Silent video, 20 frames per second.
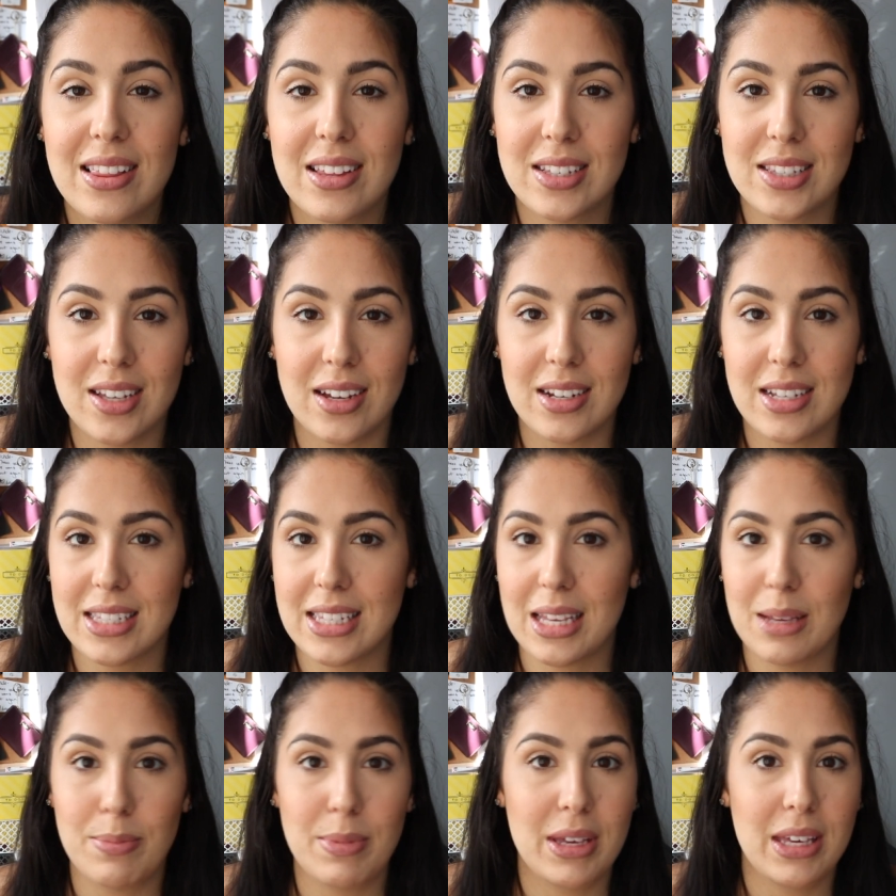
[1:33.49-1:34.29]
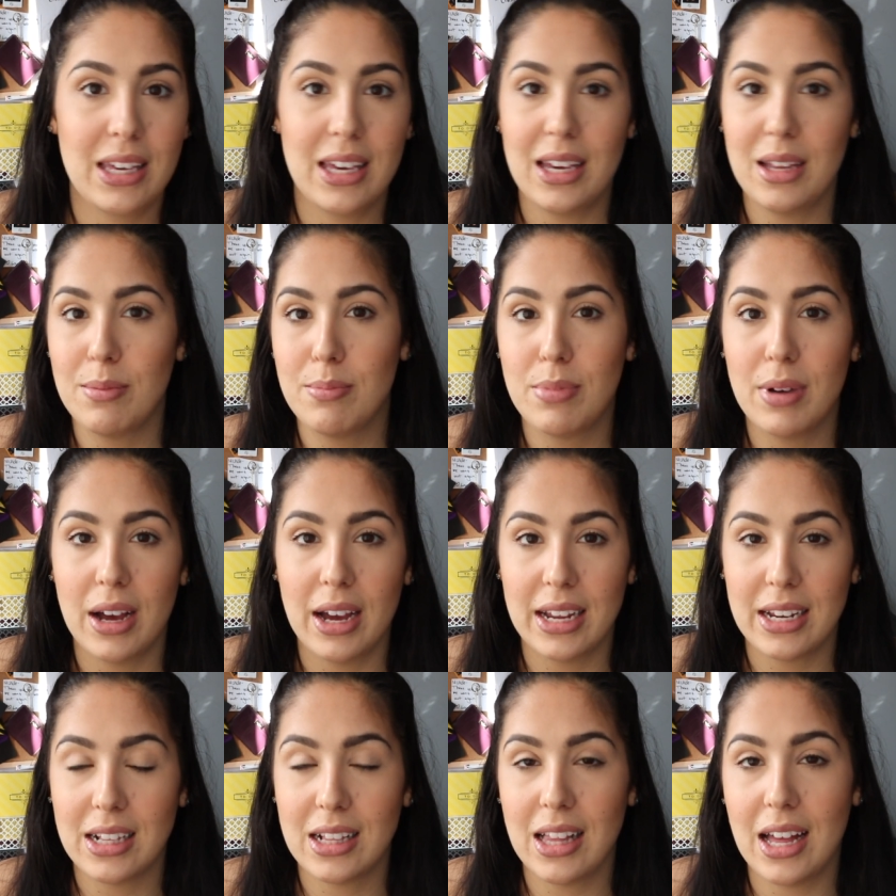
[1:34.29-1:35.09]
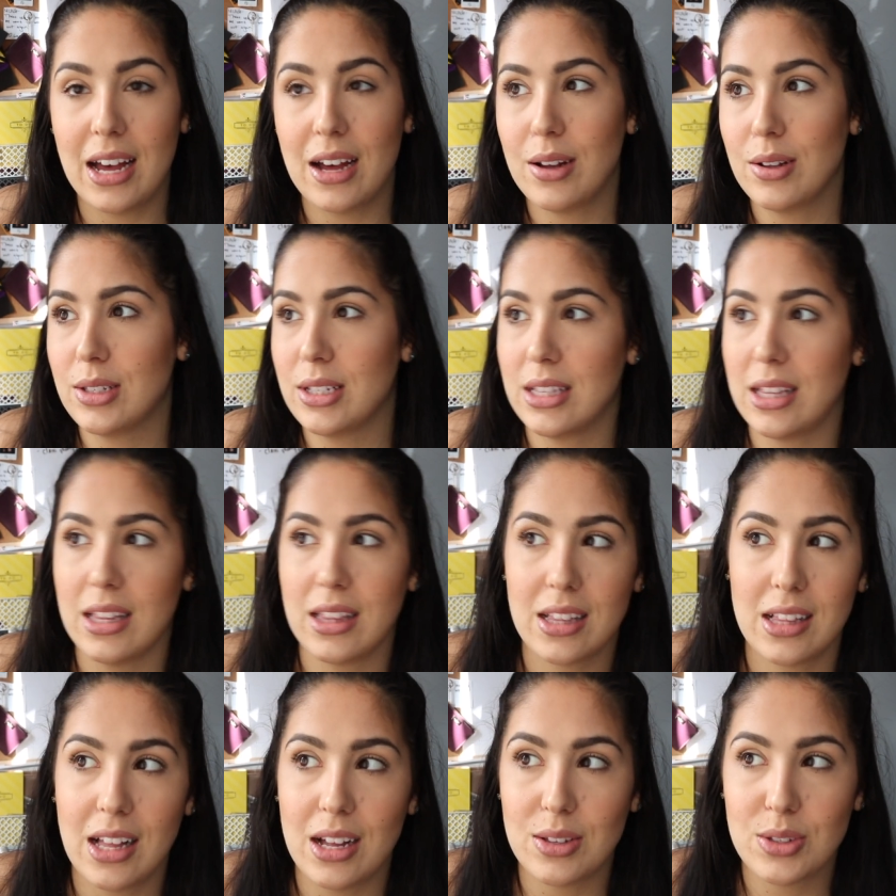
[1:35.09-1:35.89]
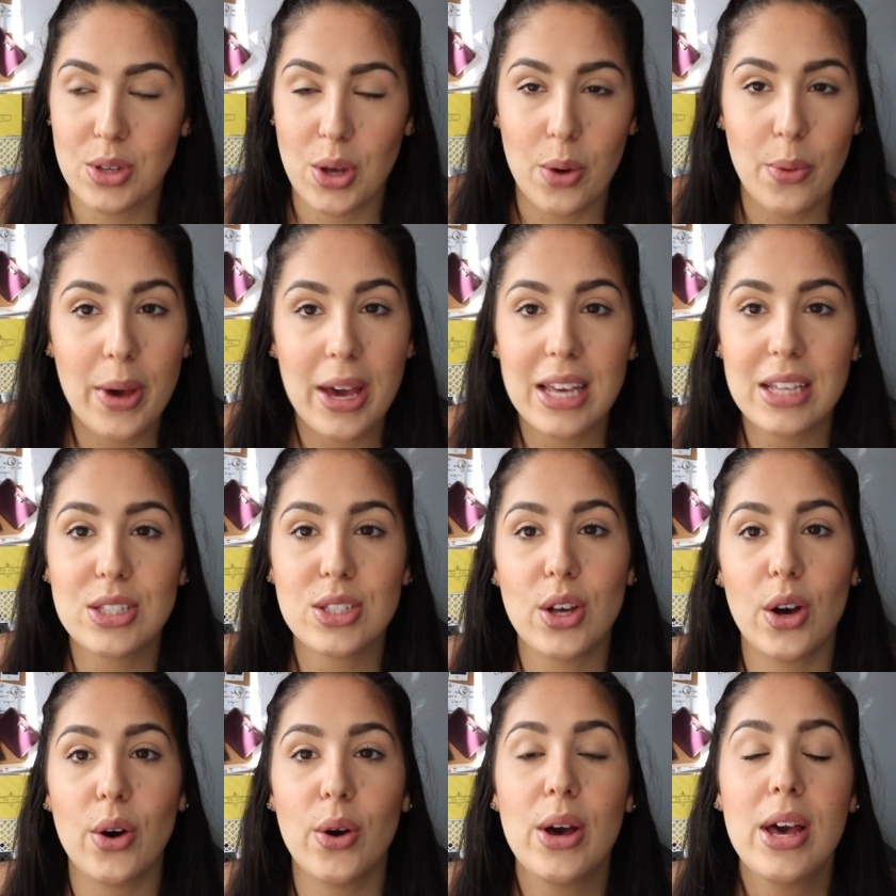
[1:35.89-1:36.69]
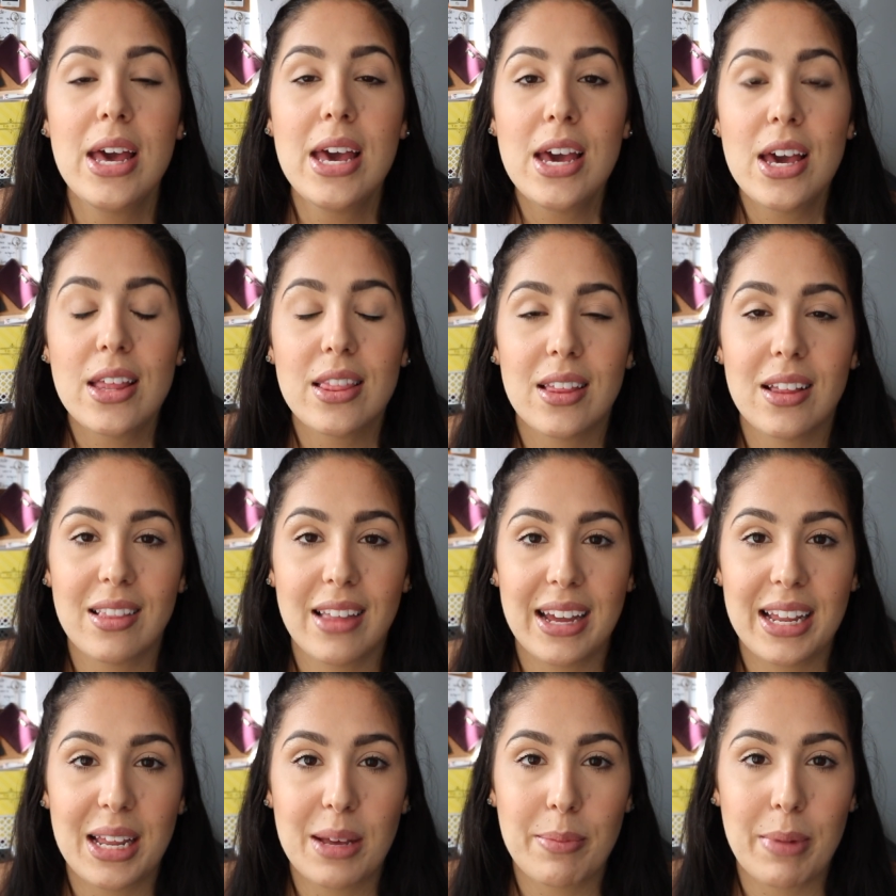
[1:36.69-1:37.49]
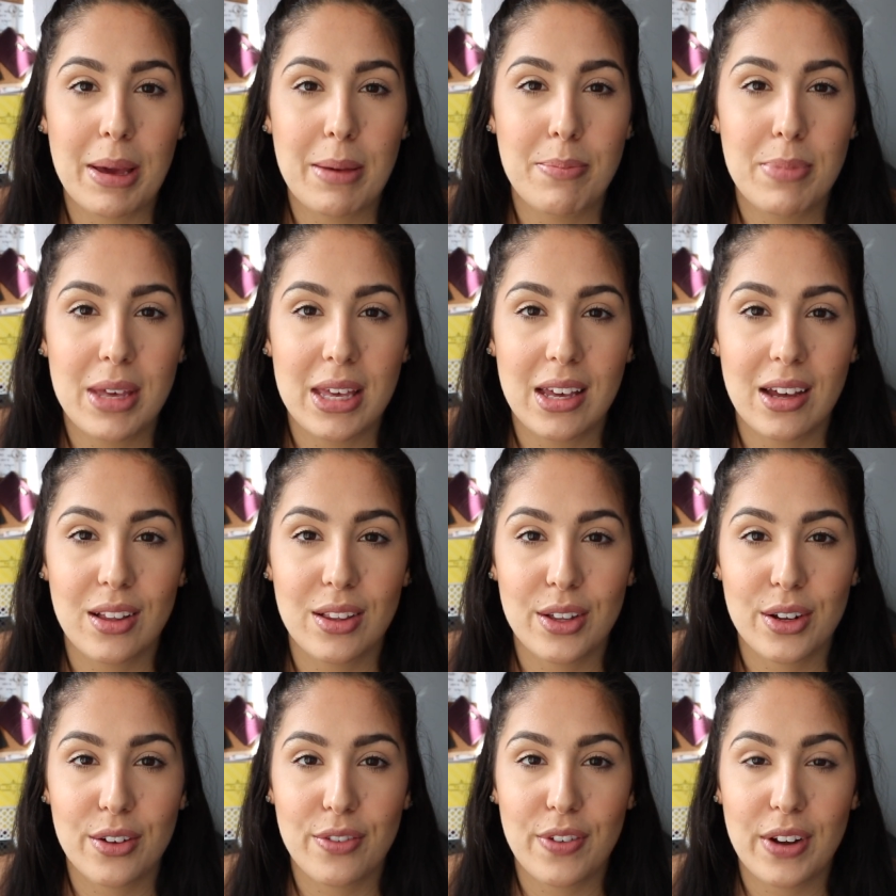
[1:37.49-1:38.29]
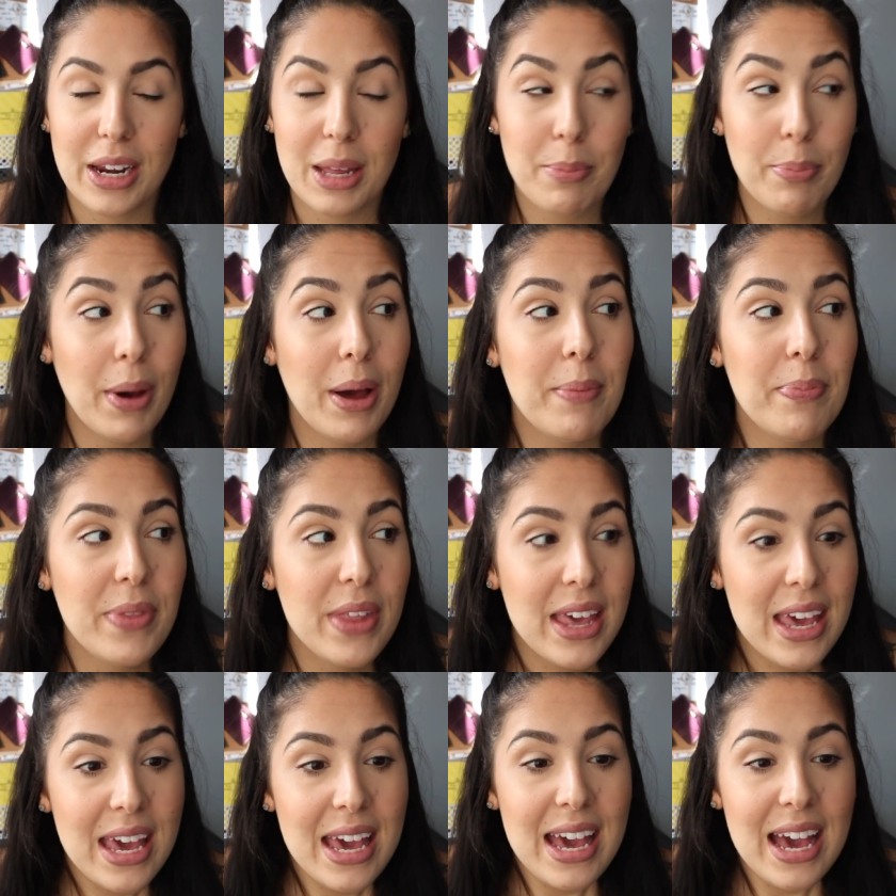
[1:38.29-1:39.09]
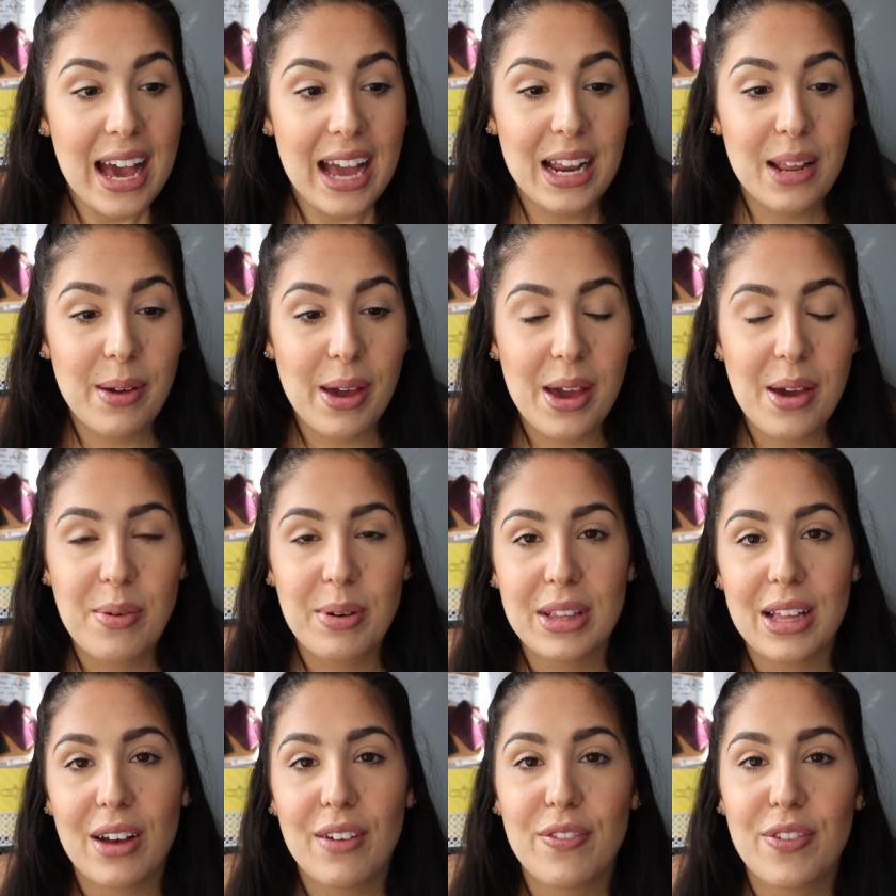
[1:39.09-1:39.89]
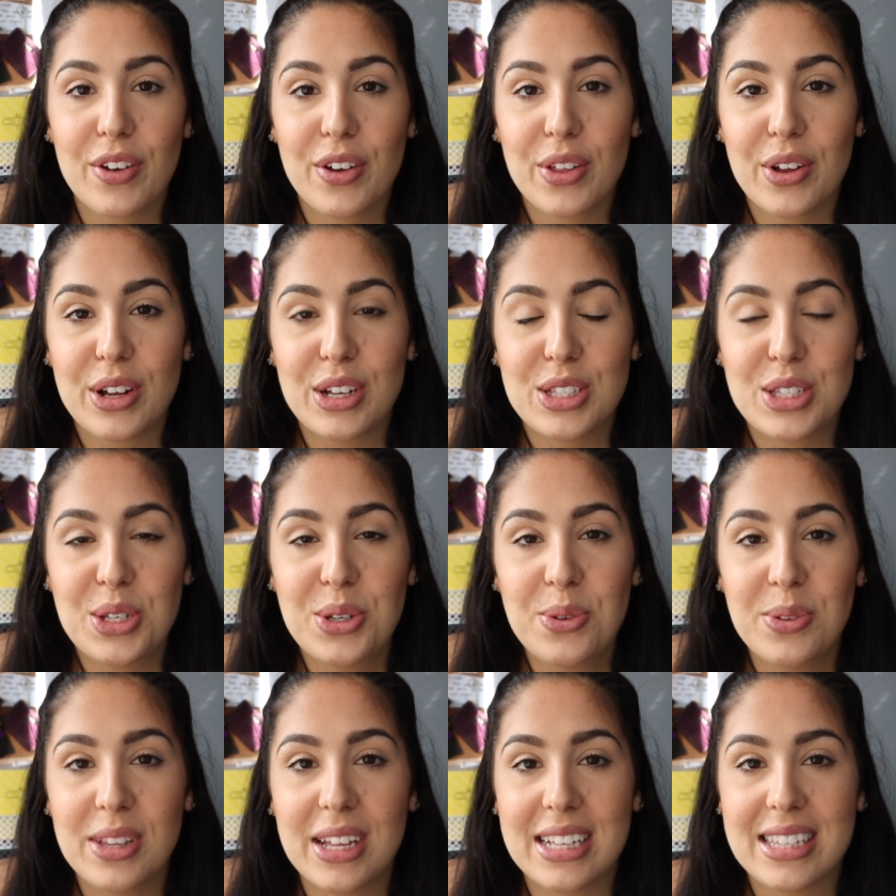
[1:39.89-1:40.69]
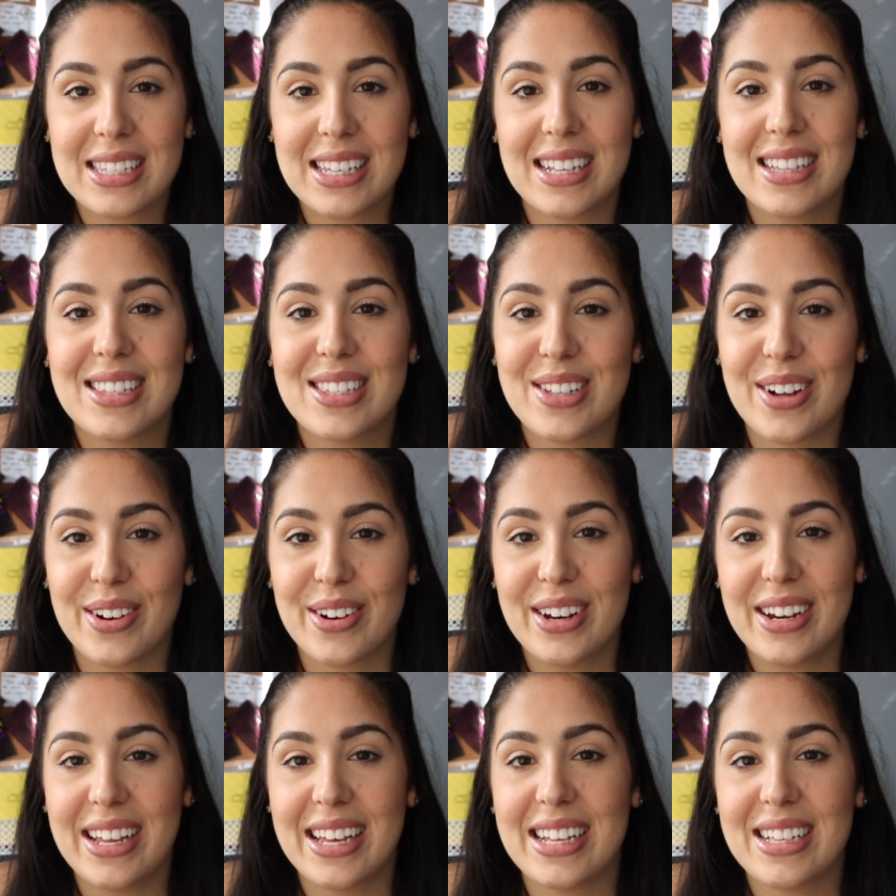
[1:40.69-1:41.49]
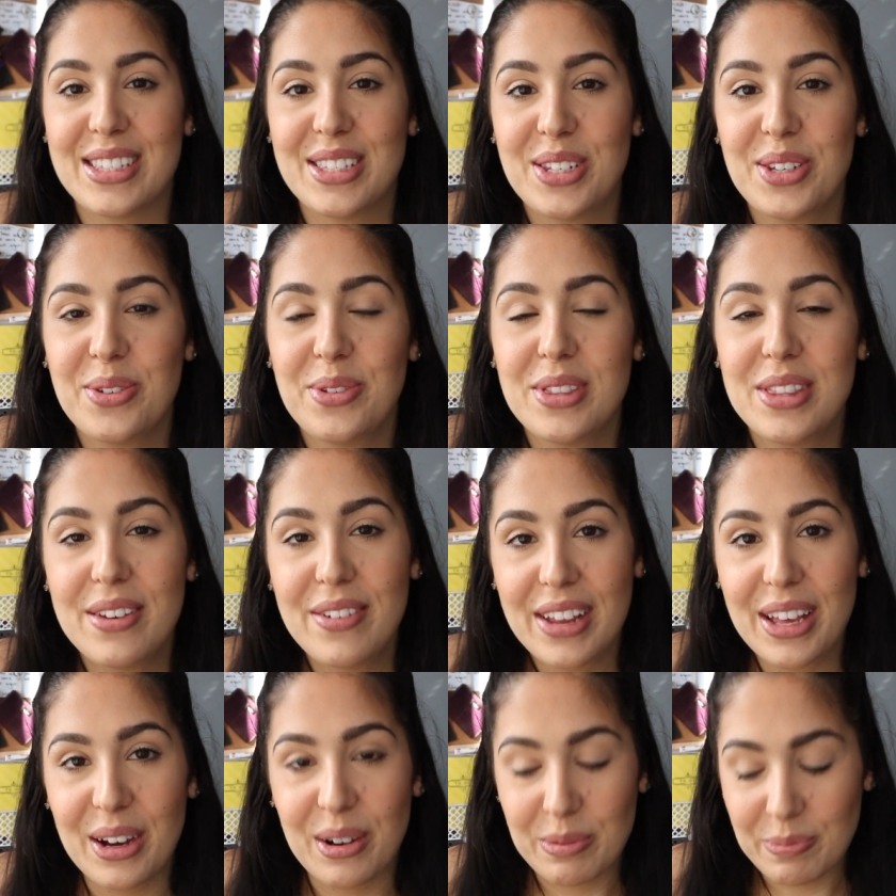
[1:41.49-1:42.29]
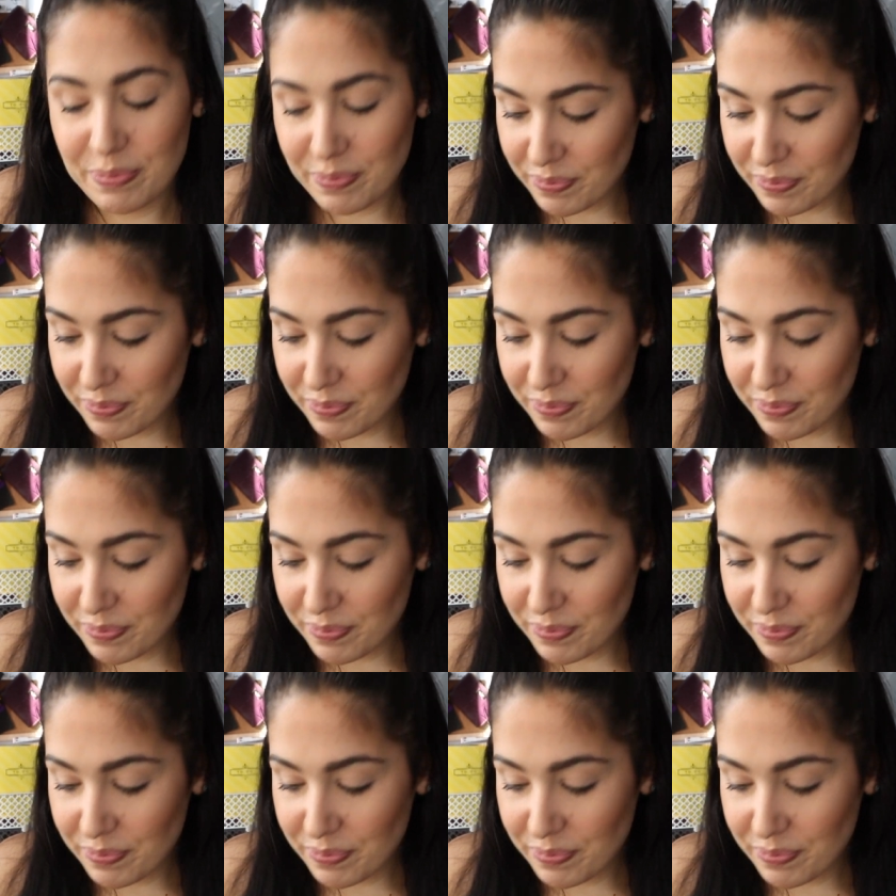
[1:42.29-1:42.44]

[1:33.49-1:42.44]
The sun is like being hid behind clouds, and then the clouds go away, so the lighting might be a little funny. But anyway, without further ado, let's get started into the video.